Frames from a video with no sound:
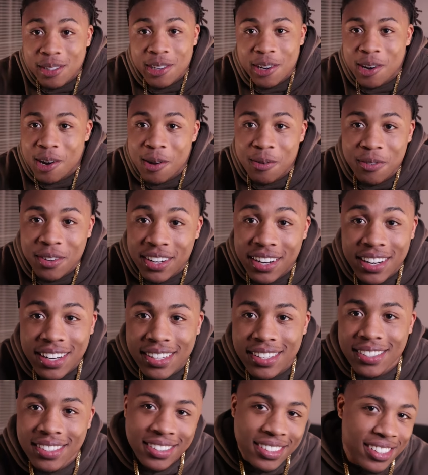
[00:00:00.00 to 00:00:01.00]
my shirt off, and then
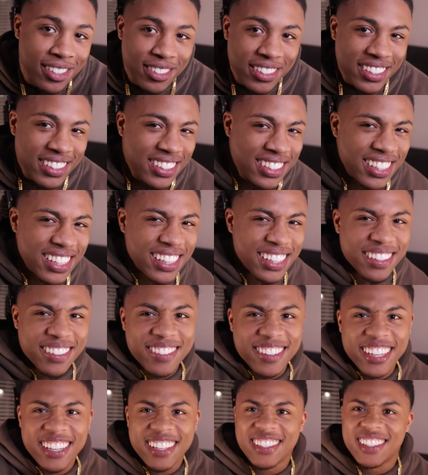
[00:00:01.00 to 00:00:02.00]
this, you know
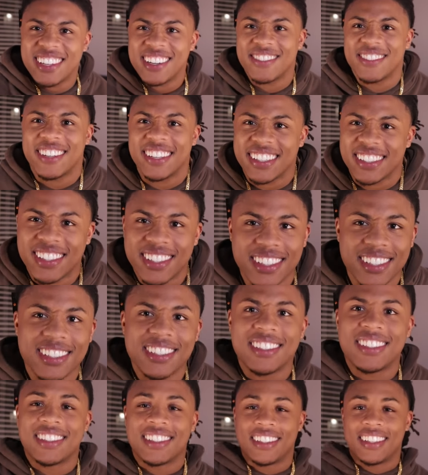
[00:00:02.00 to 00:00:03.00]

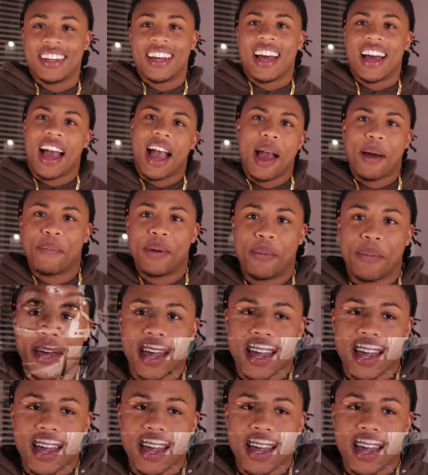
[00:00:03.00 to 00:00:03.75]
what I'm